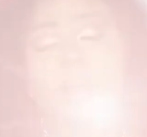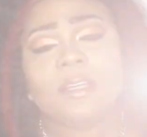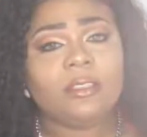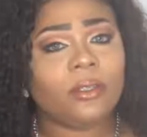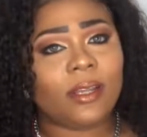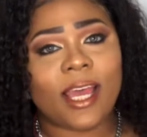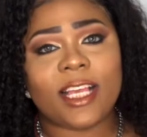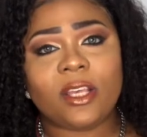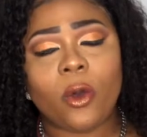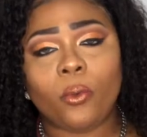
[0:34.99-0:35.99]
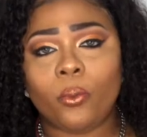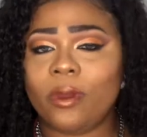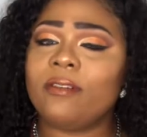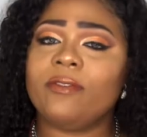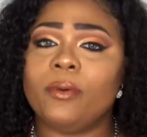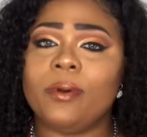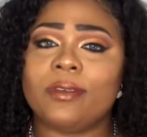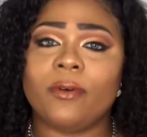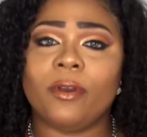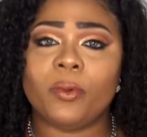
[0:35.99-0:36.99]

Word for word: So today's wig review is going